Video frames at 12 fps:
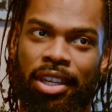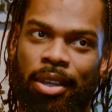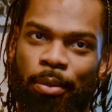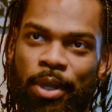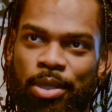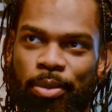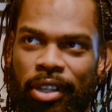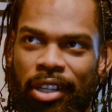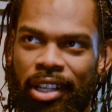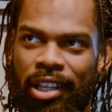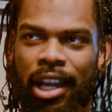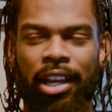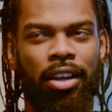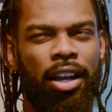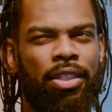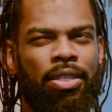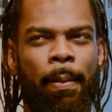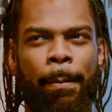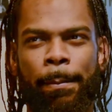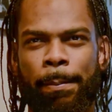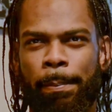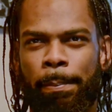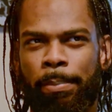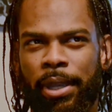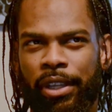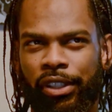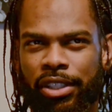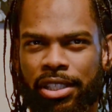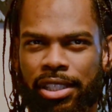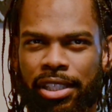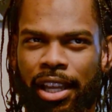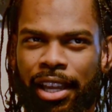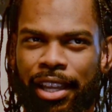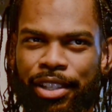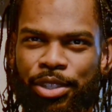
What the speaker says: which were kind of on the bigger side,